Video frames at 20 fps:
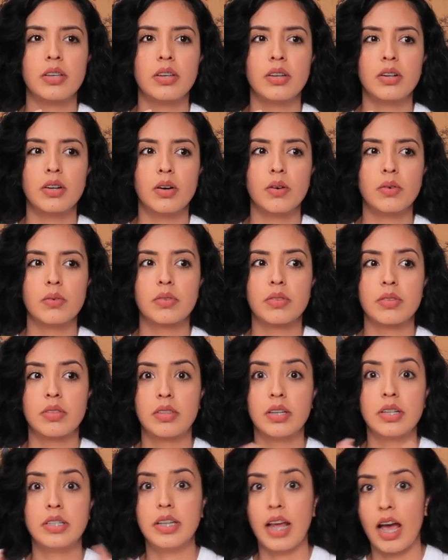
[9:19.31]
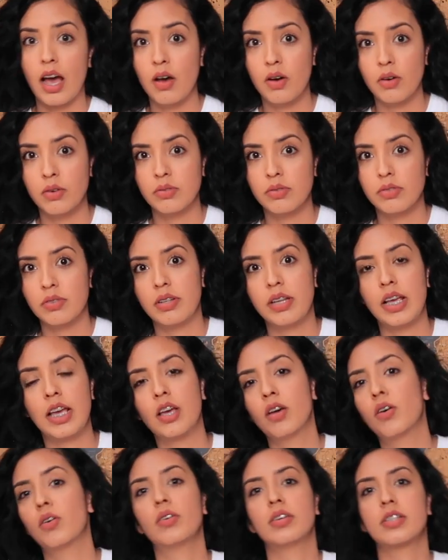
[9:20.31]
you know, the
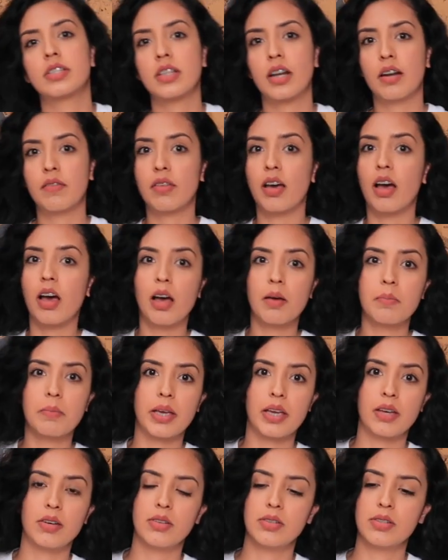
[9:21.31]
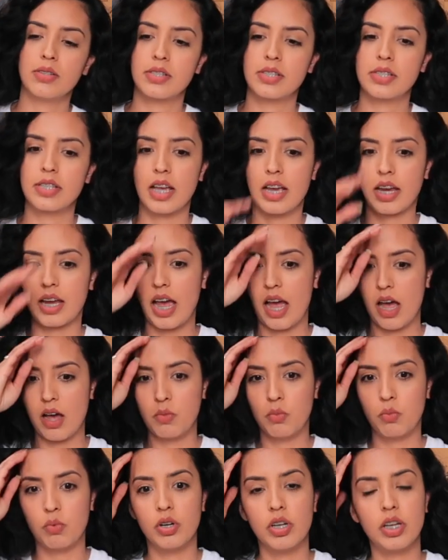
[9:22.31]
downhill instead of the uphills, like
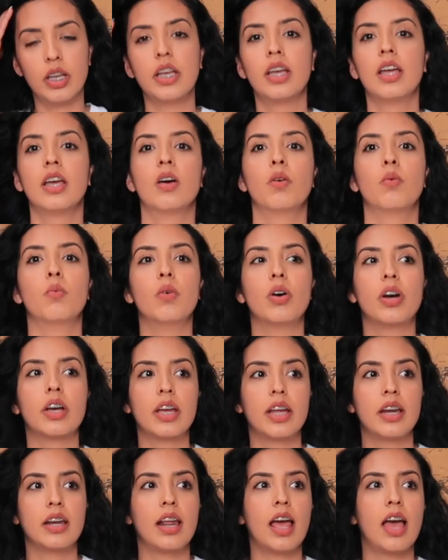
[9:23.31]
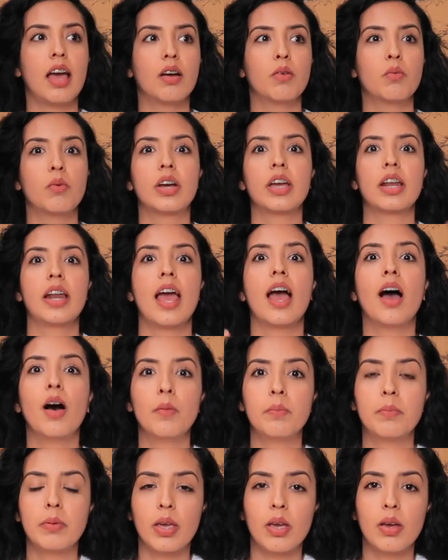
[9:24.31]
how, what, what can what can
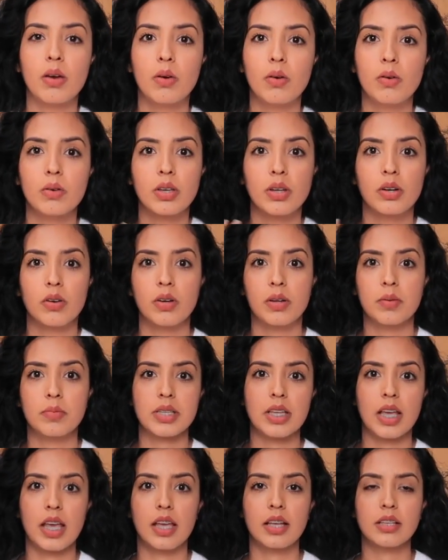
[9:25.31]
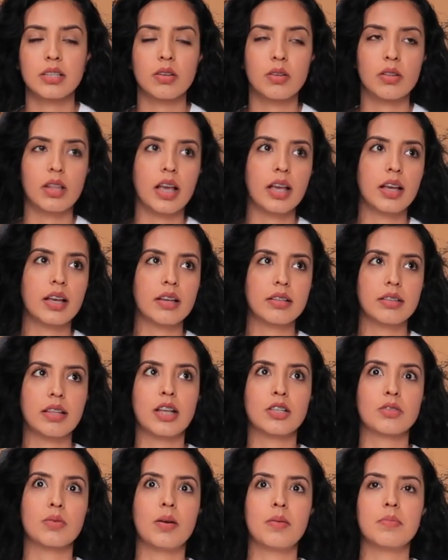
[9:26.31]
help you you know what i'm saying so like
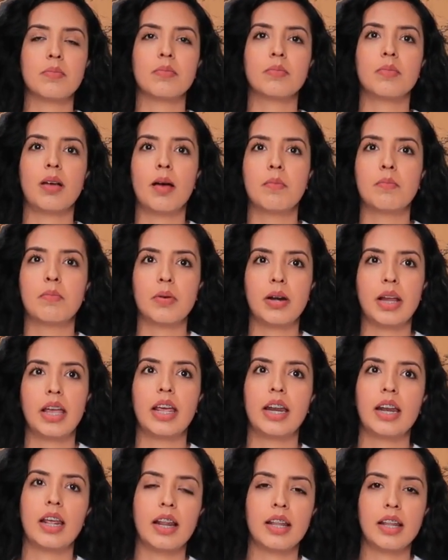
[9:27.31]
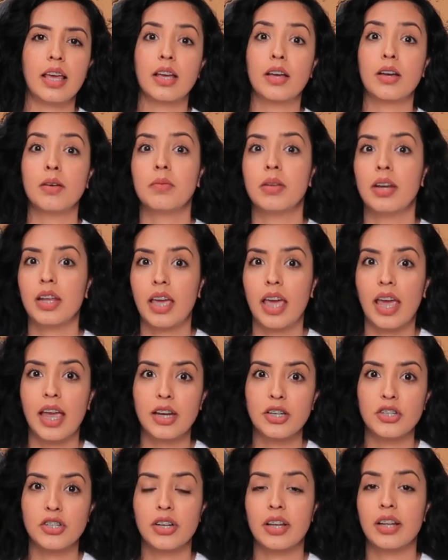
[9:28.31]
that's why i'm, I'm bringing in like
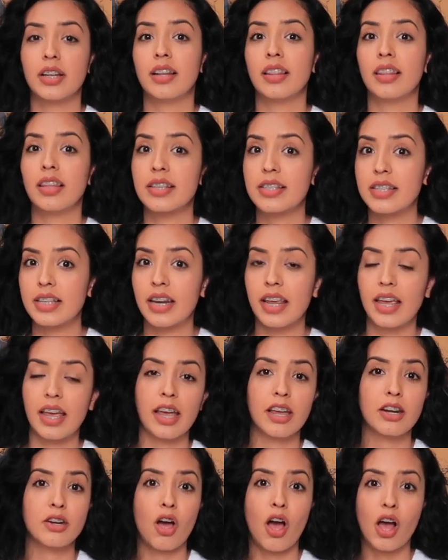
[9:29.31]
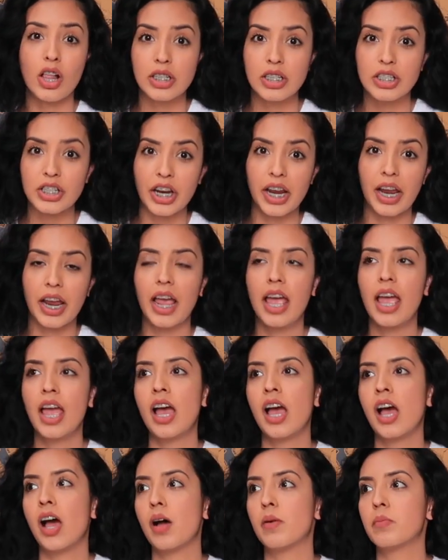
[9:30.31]
communication listening acknowledging
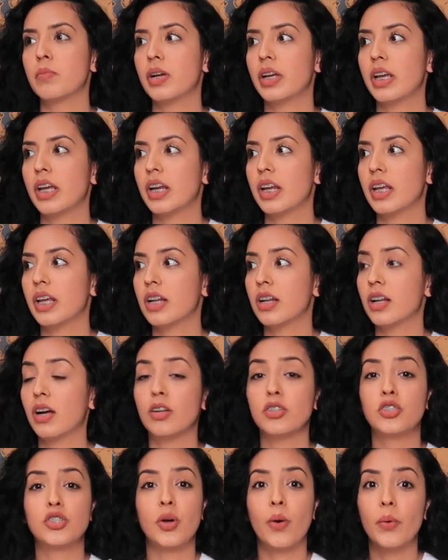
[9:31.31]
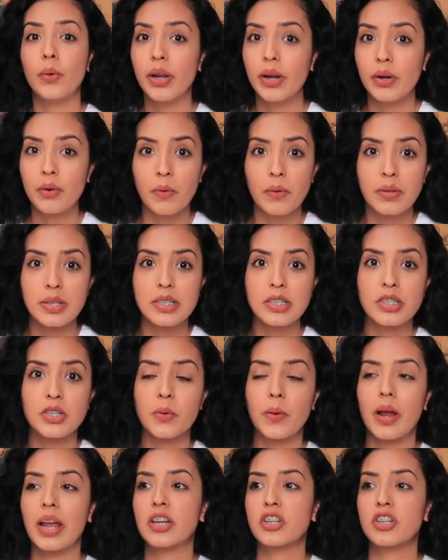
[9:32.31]
i'm bringing in uh, don't ignore the
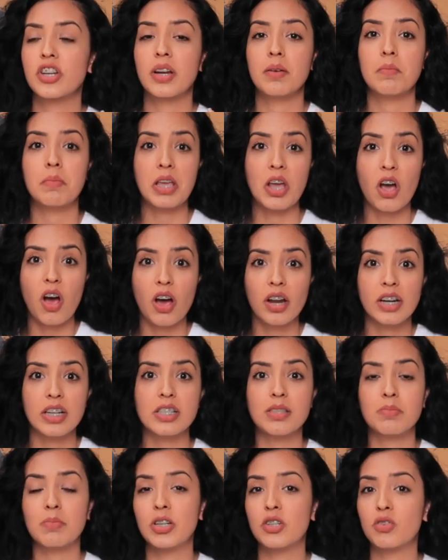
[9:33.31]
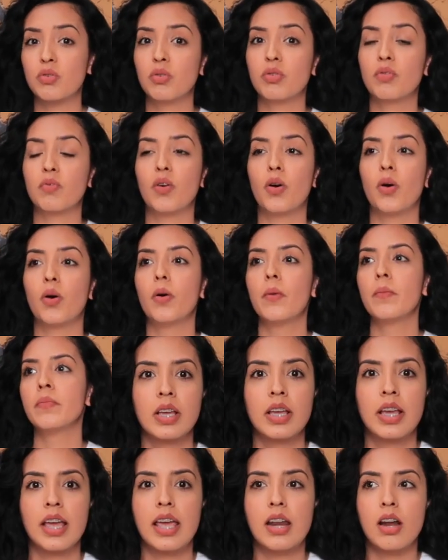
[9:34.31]
situation be honest be truthful
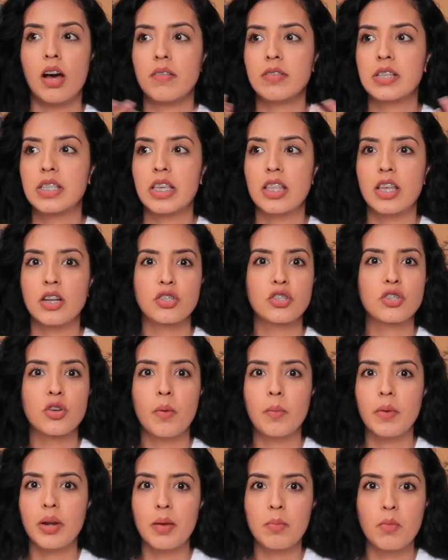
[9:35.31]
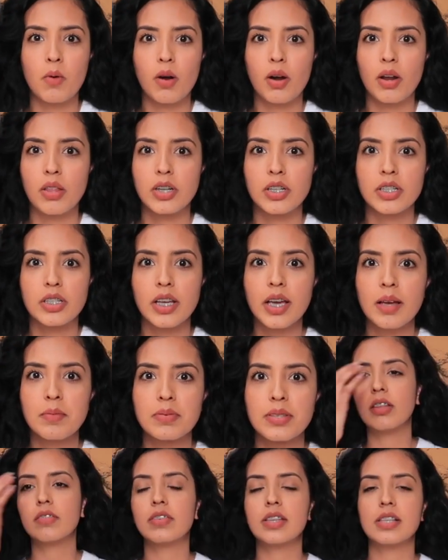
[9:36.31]
and obviously there's so many more other
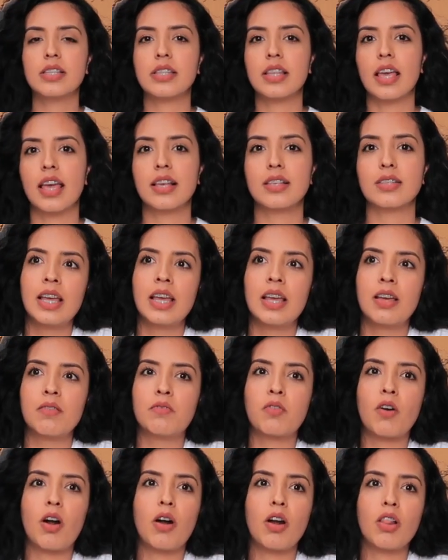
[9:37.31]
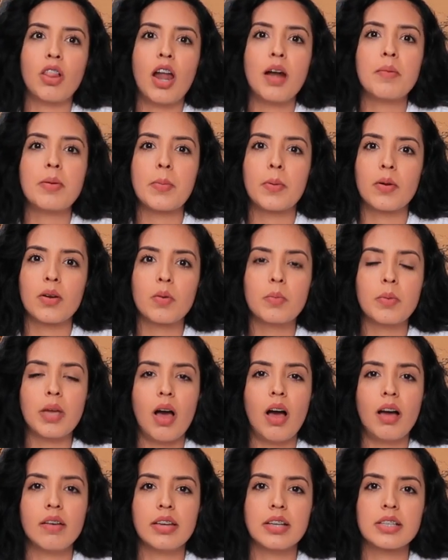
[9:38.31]
tips all these things for a lot of people it'll be
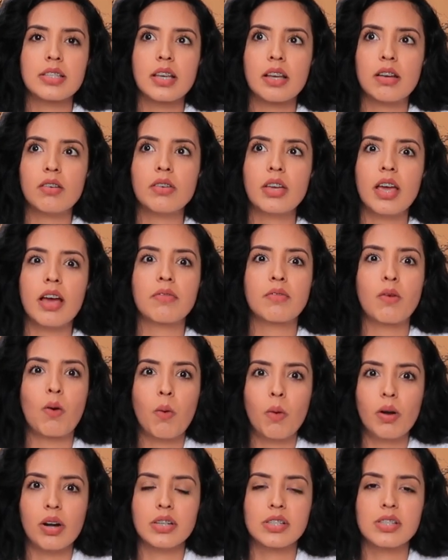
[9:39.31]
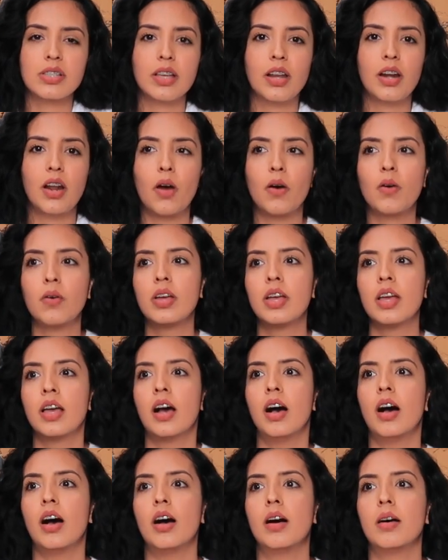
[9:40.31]
obvious like oh yeah of course you know
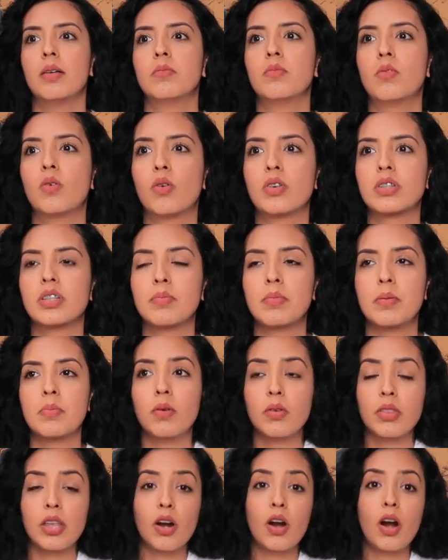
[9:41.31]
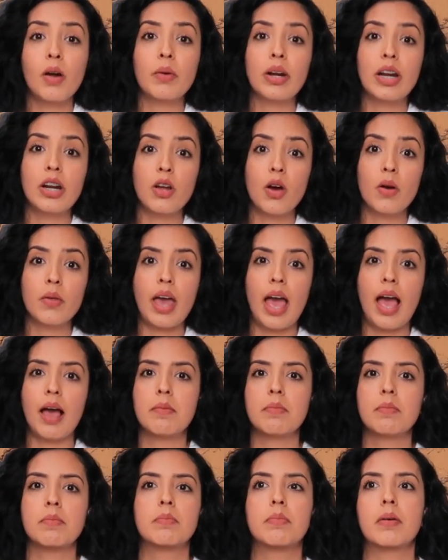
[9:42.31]
um, or some people they already know
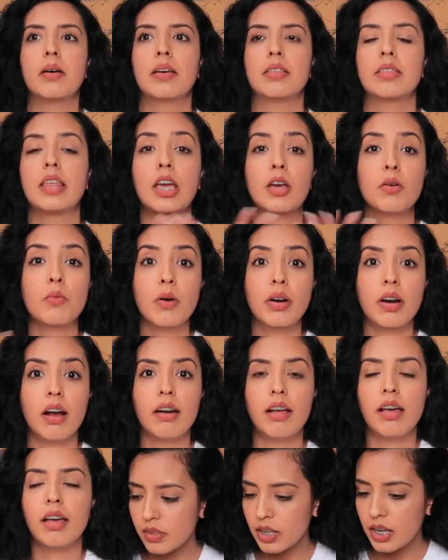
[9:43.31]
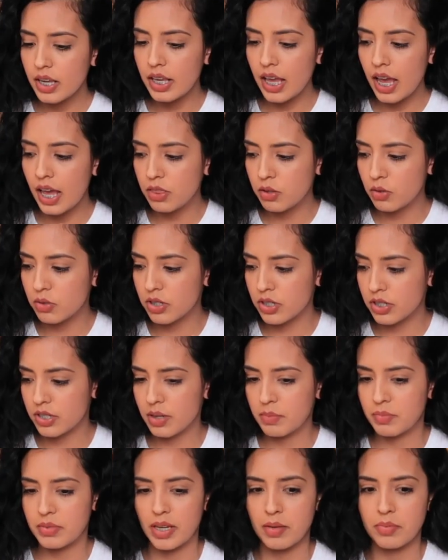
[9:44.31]
that but they can work on it yeah those are
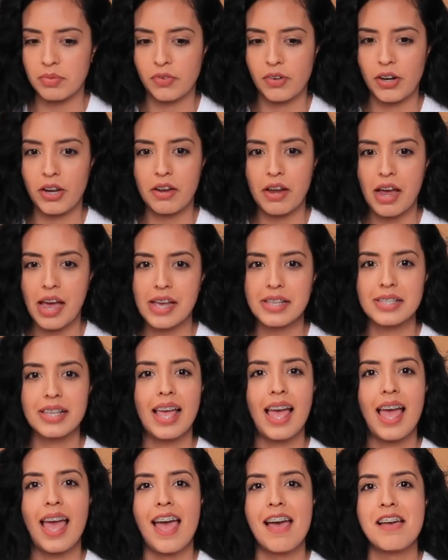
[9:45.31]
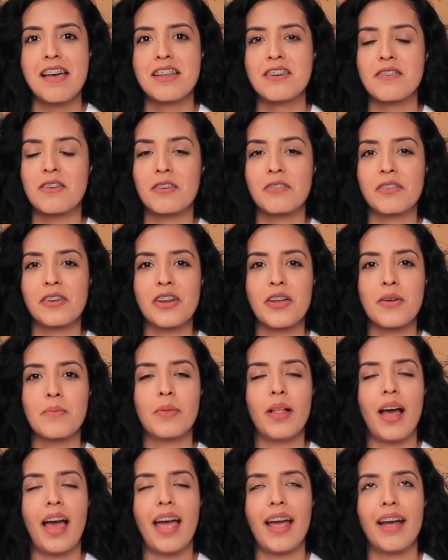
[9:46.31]
some tips for you guys in order to
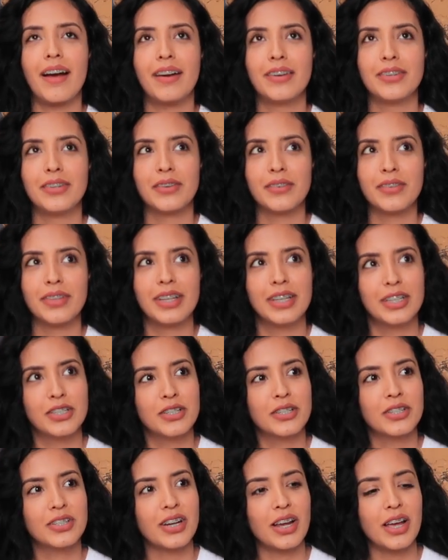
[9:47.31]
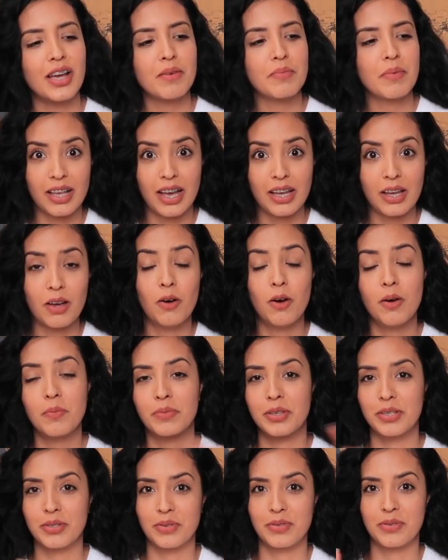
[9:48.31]
apply on your relationships i
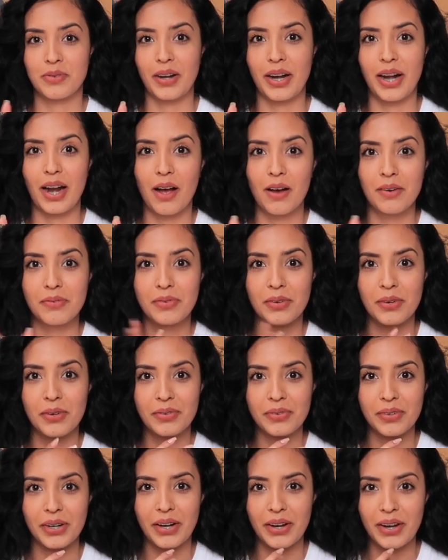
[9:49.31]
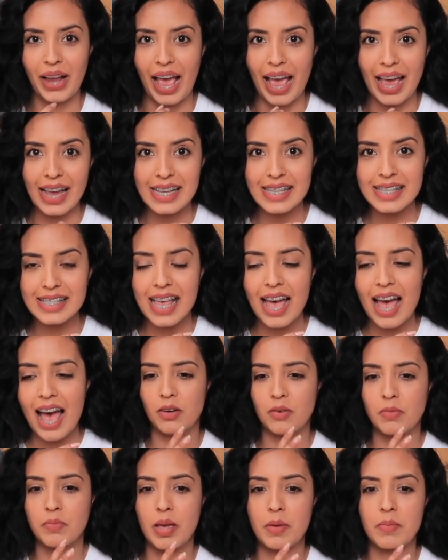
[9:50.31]
hope this is very helpful for you guys you
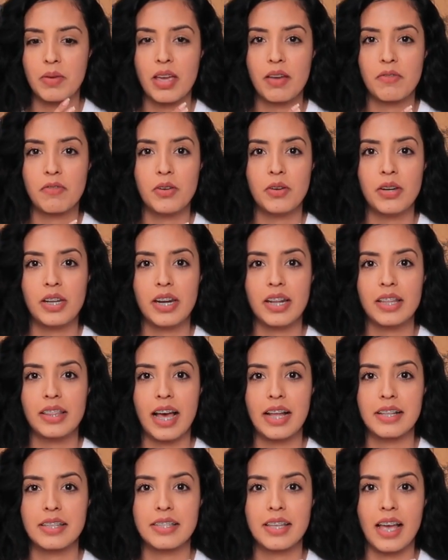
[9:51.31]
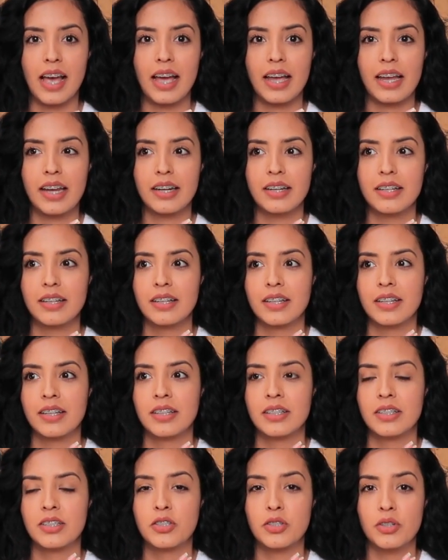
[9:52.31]
know, maybe if you needed that sign
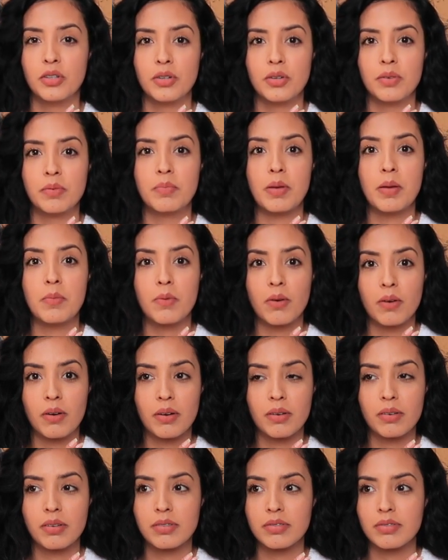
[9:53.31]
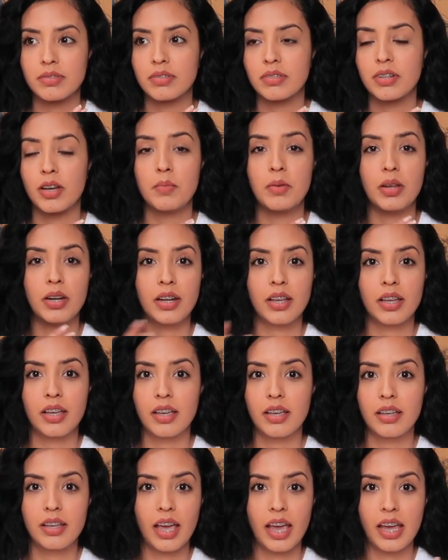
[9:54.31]
to be more
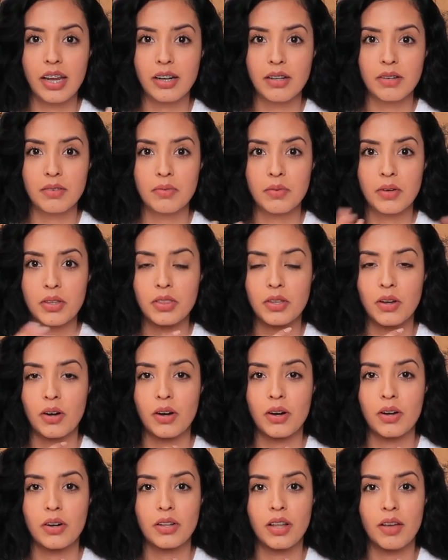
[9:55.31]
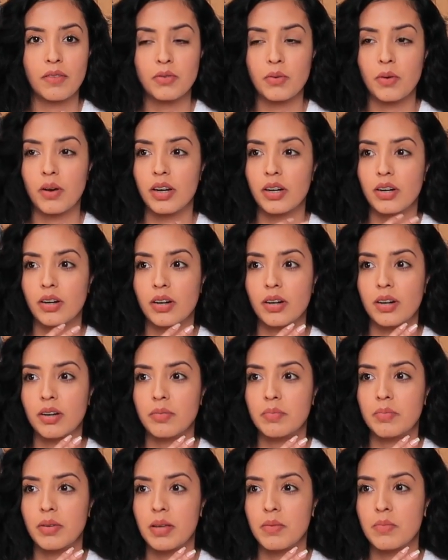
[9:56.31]
communicative with your loved one
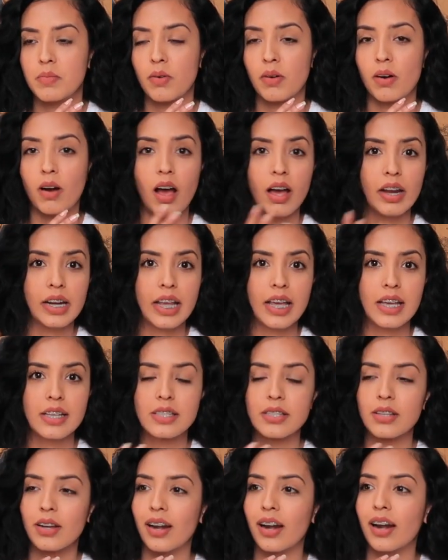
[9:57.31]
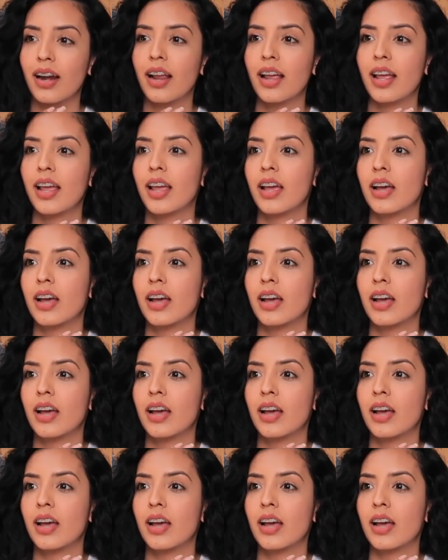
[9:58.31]
or be more honest or